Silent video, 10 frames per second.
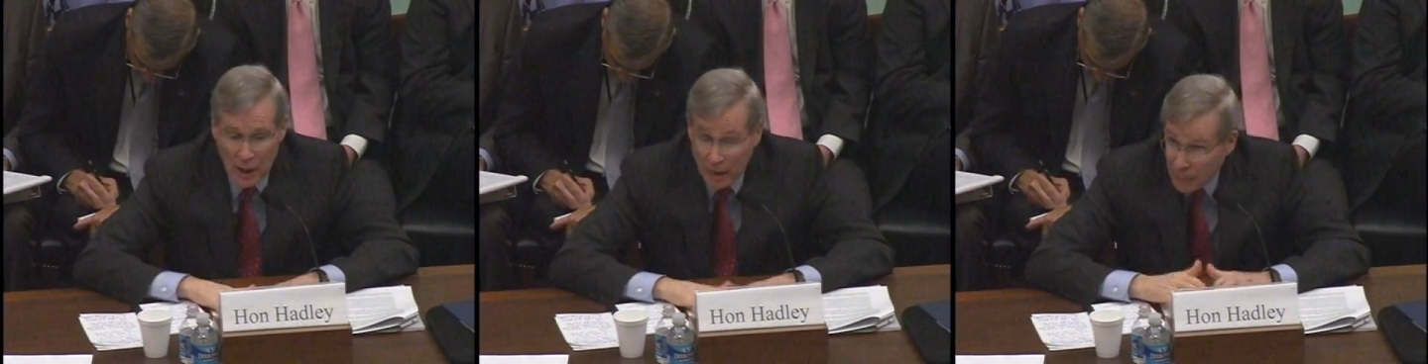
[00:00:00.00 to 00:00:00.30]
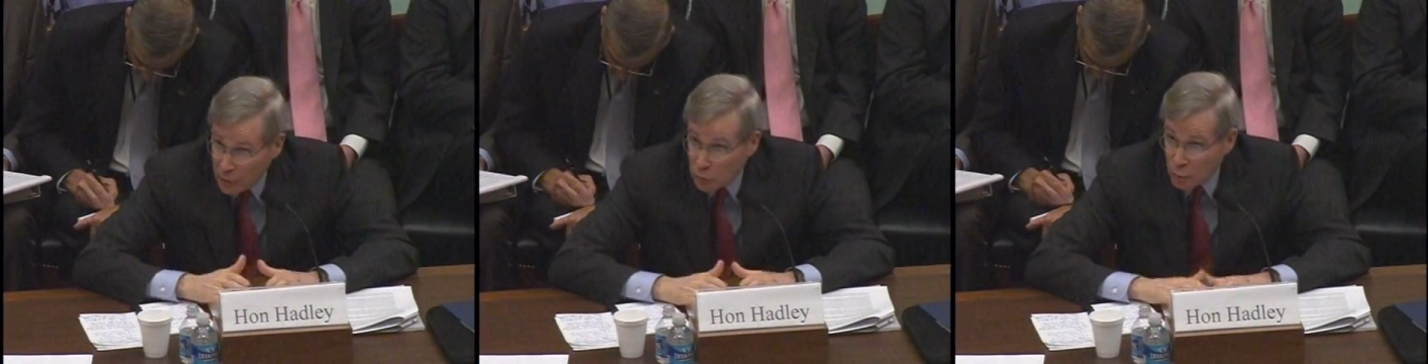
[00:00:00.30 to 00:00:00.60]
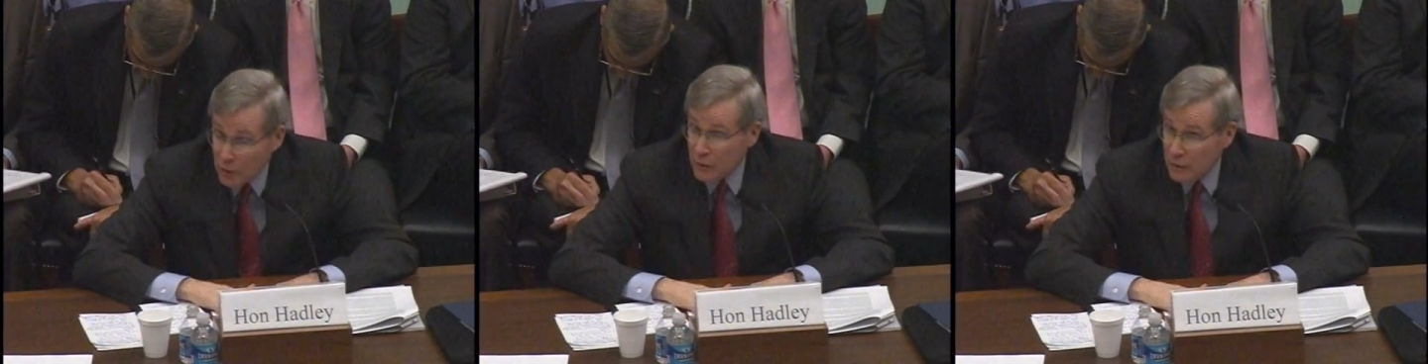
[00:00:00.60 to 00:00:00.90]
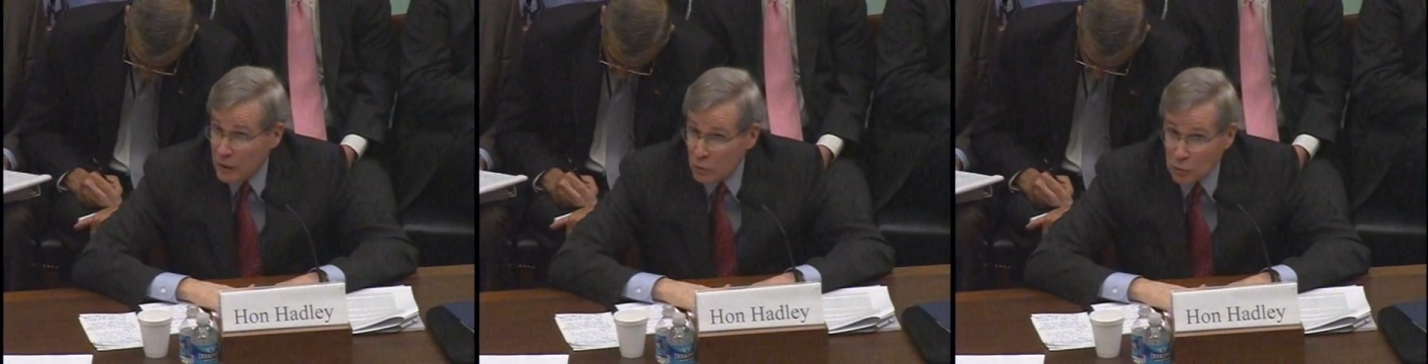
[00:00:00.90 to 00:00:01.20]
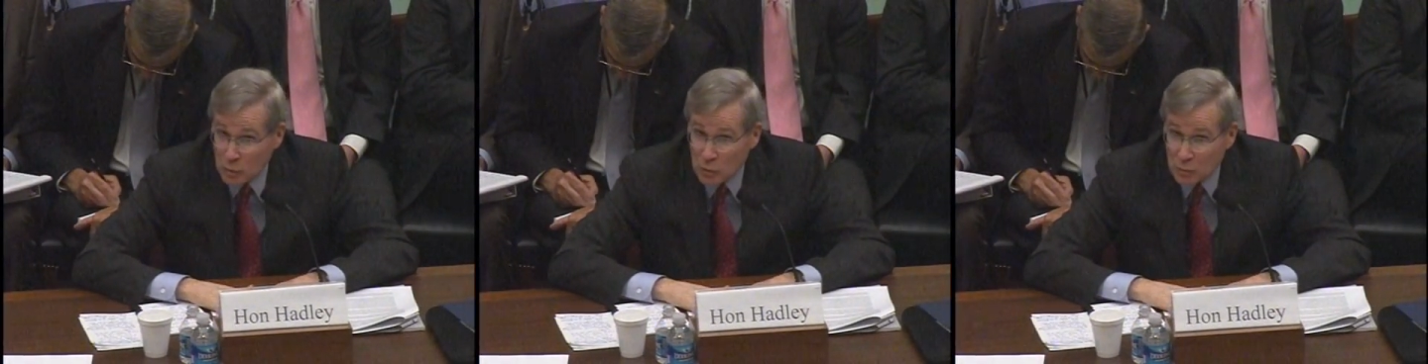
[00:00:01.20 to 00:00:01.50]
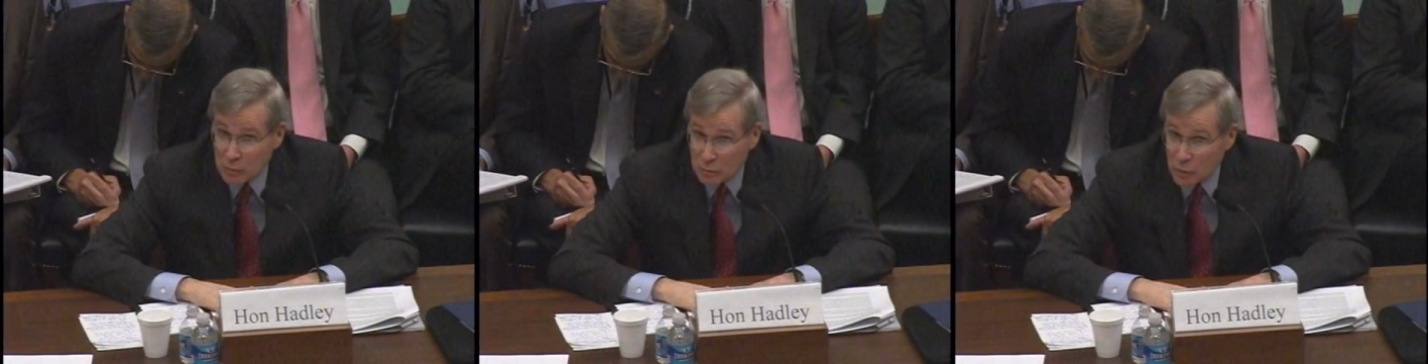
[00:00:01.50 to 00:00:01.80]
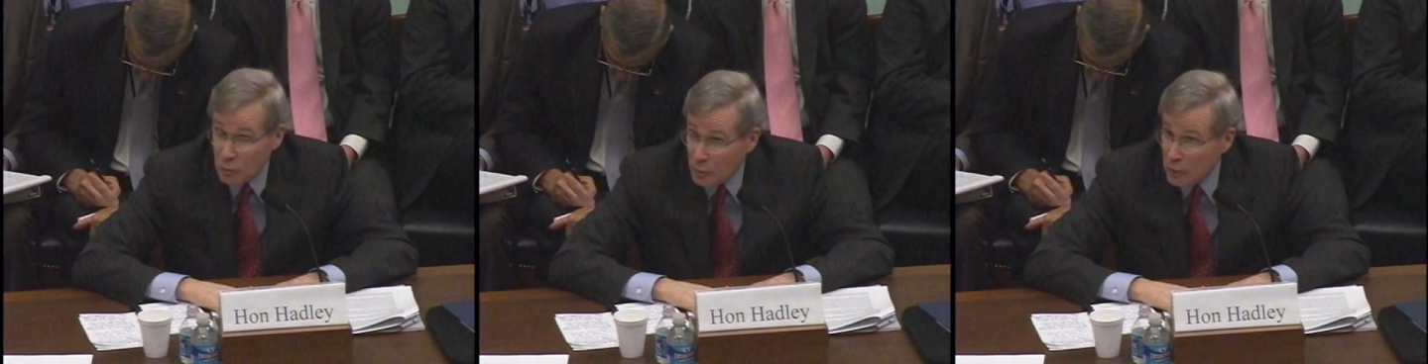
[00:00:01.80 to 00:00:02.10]
And that's one of the things we will
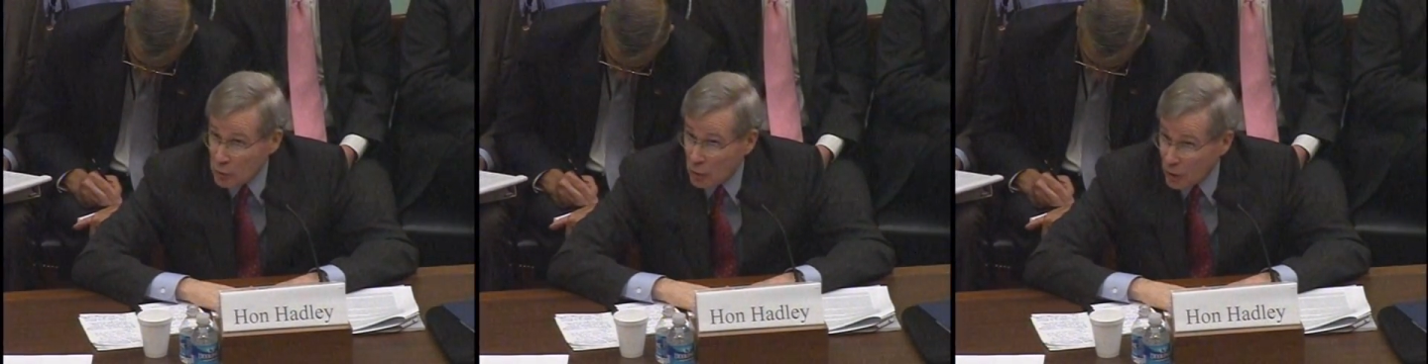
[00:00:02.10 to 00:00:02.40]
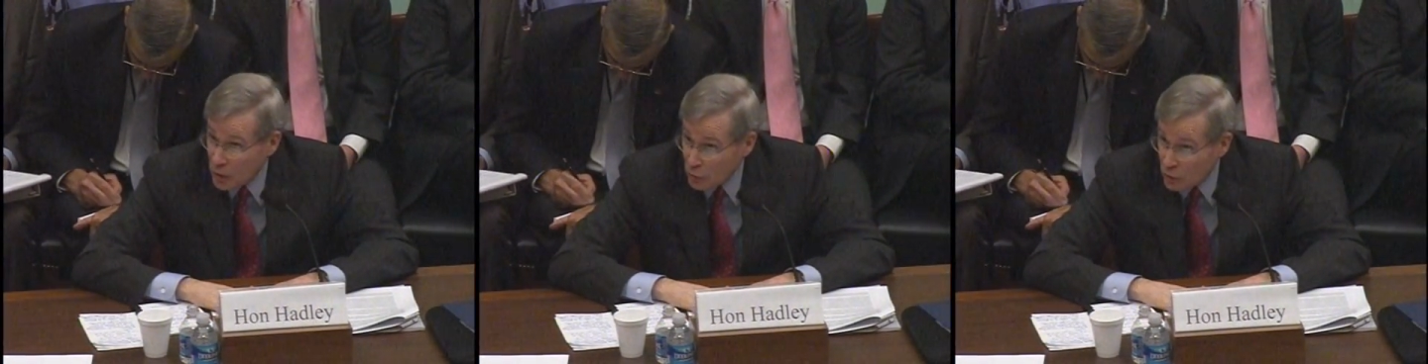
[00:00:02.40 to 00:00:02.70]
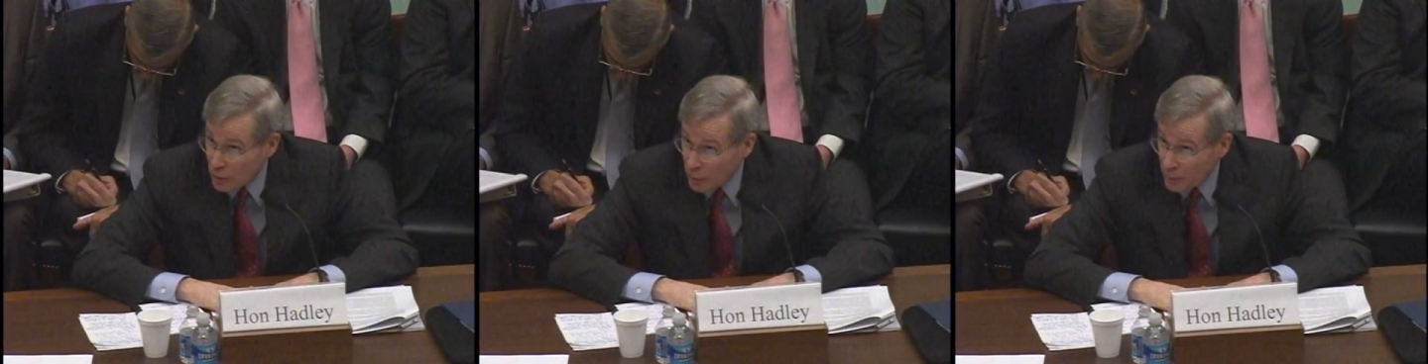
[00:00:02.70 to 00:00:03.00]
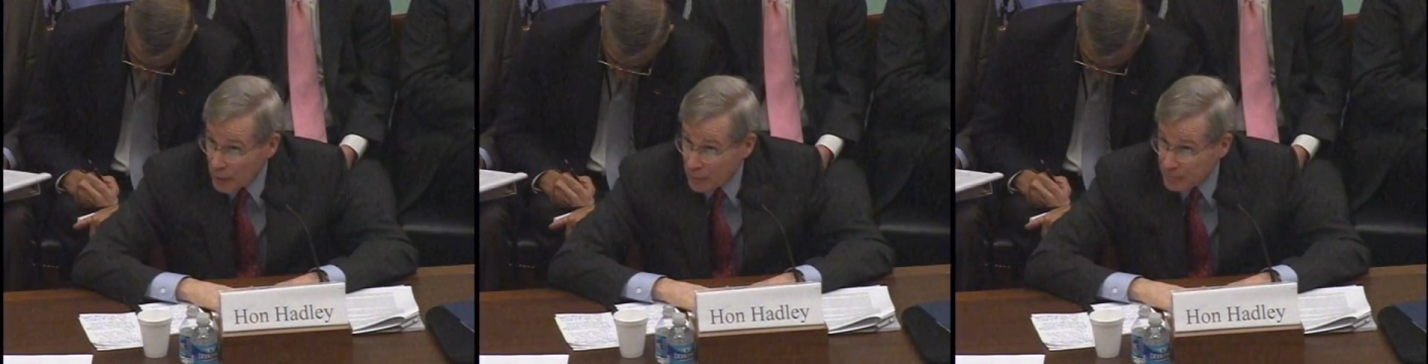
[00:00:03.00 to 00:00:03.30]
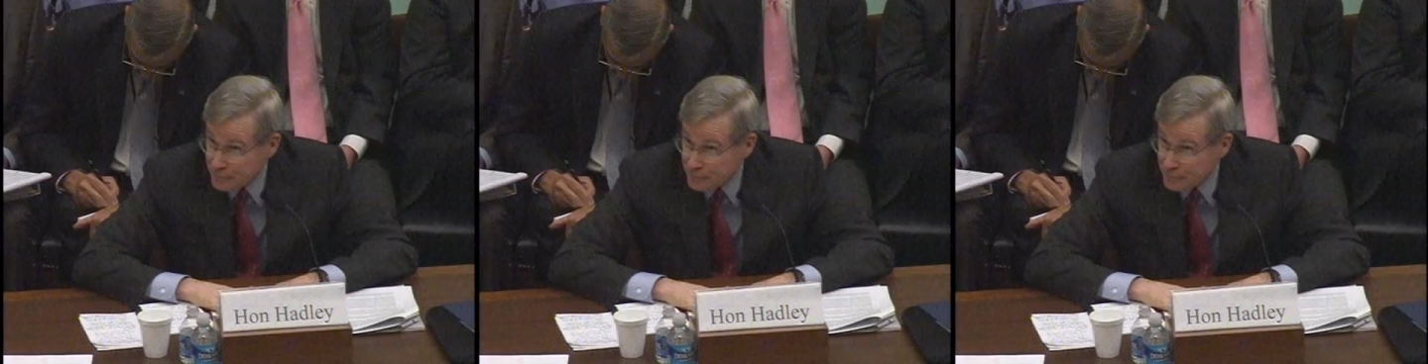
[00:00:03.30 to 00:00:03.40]
be talking to him about.